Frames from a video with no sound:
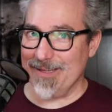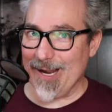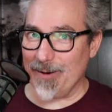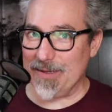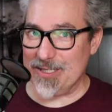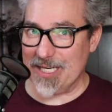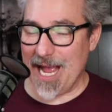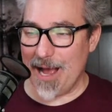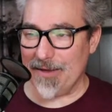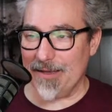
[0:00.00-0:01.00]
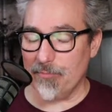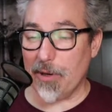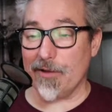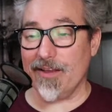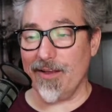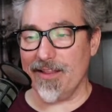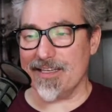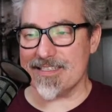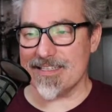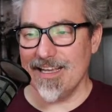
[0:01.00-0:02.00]
the RPG hobby, but I'll tell you
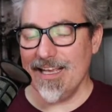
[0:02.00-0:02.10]
this.